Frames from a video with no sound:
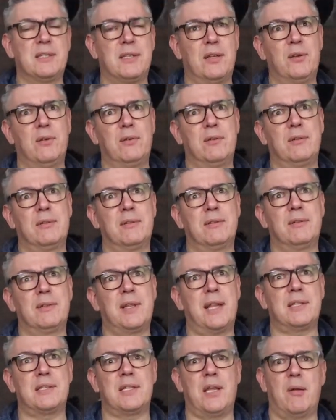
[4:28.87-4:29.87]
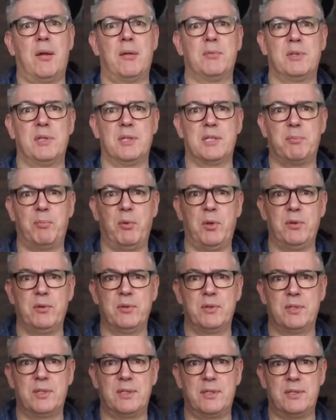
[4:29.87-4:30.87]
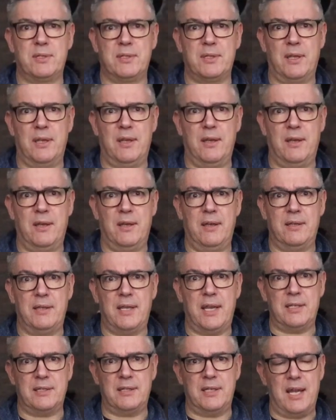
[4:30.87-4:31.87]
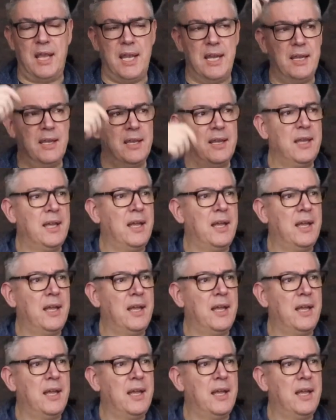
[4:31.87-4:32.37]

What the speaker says: So the last time I was in the Spoons yesterday,